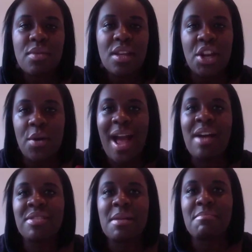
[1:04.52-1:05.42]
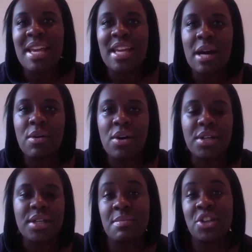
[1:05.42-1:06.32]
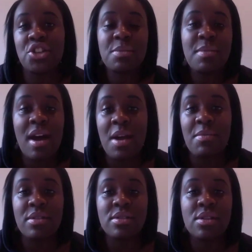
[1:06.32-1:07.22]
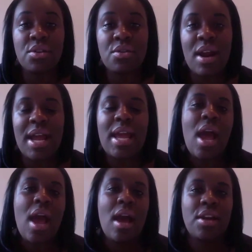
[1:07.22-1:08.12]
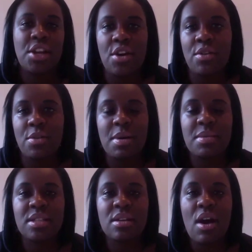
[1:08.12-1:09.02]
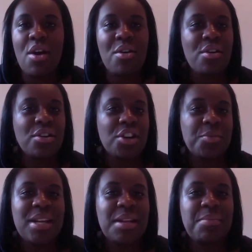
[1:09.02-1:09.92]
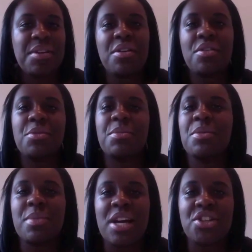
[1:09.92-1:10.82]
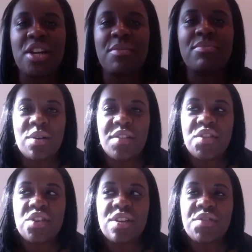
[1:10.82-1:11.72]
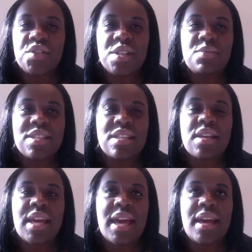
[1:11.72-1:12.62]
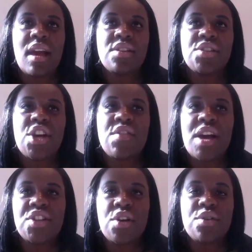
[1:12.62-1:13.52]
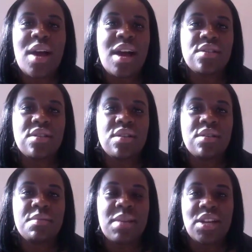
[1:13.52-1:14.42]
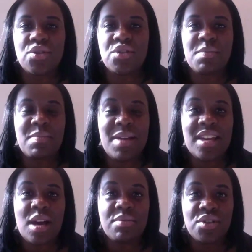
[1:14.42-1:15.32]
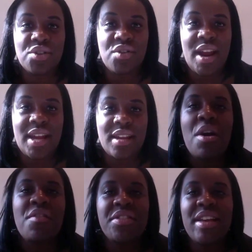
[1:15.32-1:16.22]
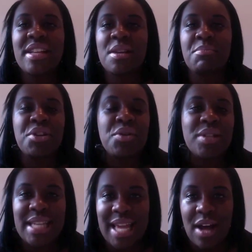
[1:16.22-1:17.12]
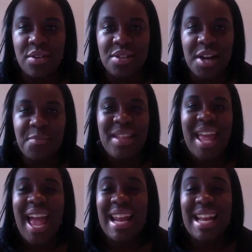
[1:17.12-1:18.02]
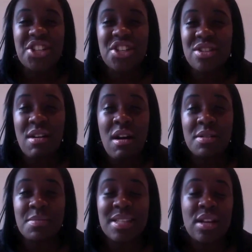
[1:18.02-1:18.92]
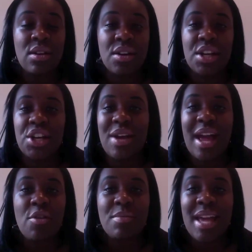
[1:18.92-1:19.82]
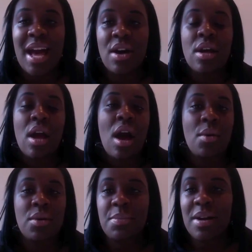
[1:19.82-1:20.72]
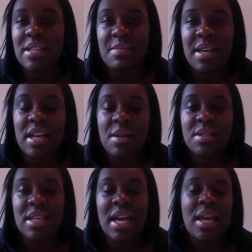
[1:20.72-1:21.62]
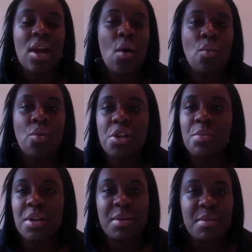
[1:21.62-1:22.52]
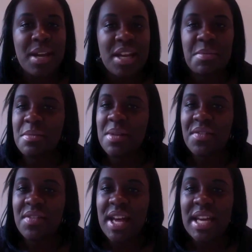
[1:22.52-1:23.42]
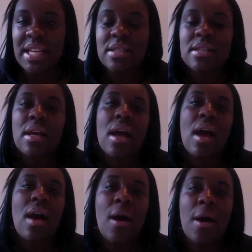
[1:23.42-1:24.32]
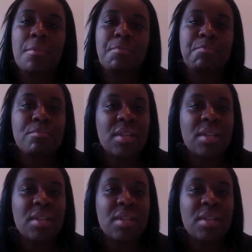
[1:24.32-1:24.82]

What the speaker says: have some makeup on. Make sure that my eyebrows look great. Got my mascara on, got a bit of lippy on, got a bit of blusher. If you're someone says, okay, so I don't know how to make sure that my makeup looks great. Wherever there's a beauty counter, I actually just ask them, say, look, help me out. I want to buy some makeup today. Will you put a bit of makeup on my face? And